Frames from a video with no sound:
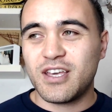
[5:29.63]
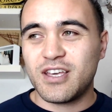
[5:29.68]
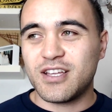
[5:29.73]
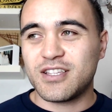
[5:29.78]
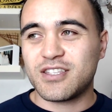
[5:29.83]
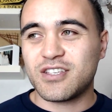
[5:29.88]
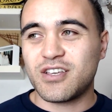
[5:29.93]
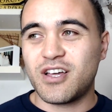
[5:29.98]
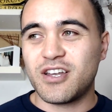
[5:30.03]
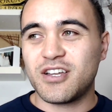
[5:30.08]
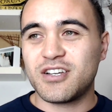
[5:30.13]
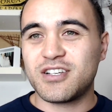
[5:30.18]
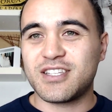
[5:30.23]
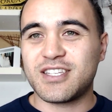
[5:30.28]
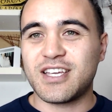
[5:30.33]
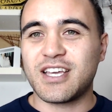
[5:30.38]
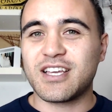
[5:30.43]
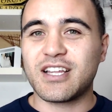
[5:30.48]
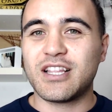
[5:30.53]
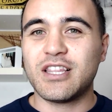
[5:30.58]
It's kind of just
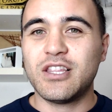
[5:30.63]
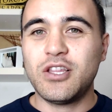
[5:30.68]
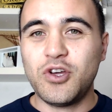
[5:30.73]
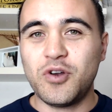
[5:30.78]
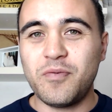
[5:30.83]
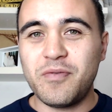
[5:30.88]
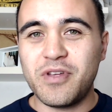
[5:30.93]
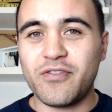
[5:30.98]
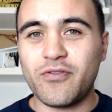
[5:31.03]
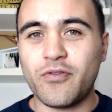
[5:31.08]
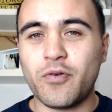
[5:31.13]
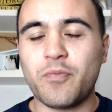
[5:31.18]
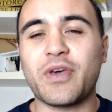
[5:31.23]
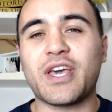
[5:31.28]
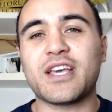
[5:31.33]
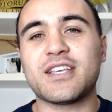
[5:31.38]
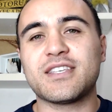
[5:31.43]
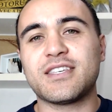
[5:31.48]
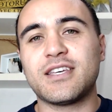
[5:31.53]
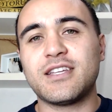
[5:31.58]
taken a little bit of a
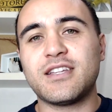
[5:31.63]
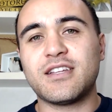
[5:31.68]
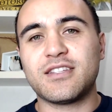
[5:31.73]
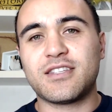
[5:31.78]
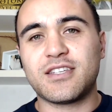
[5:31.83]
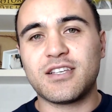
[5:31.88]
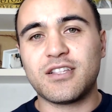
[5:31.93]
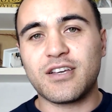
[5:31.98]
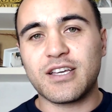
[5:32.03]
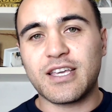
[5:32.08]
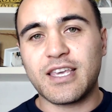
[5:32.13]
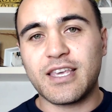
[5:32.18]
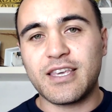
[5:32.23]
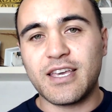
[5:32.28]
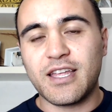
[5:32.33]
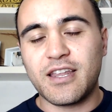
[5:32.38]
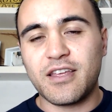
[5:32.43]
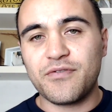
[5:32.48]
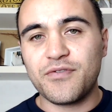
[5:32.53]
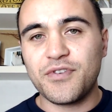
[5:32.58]
backseat until I can
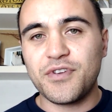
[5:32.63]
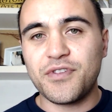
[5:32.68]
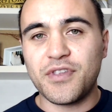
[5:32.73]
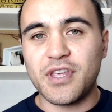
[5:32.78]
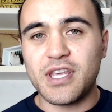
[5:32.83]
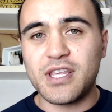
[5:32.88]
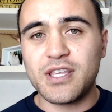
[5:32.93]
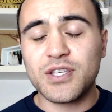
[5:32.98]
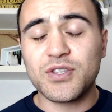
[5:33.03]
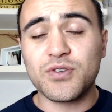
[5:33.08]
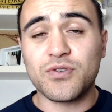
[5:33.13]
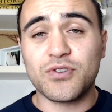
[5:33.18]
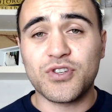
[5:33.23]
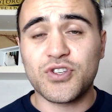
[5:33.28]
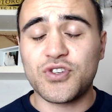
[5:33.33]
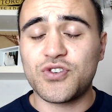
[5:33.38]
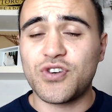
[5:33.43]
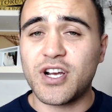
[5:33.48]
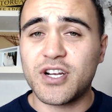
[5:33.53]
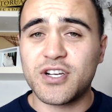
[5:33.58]
get everything sort of
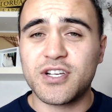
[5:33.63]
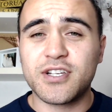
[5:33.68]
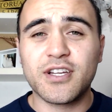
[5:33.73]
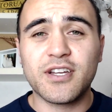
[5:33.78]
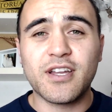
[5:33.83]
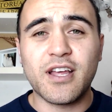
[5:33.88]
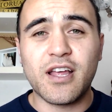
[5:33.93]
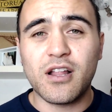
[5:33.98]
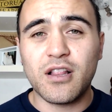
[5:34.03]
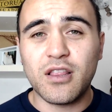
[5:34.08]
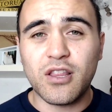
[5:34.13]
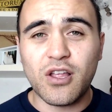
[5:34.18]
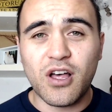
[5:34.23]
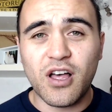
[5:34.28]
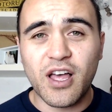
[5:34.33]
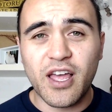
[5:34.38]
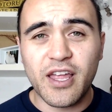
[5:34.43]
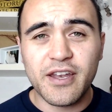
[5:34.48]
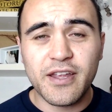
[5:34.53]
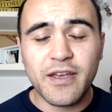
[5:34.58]
structured and
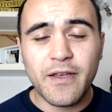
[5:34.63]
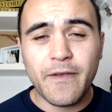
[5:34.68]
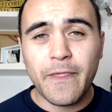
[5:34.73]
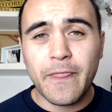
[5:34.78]
aligned.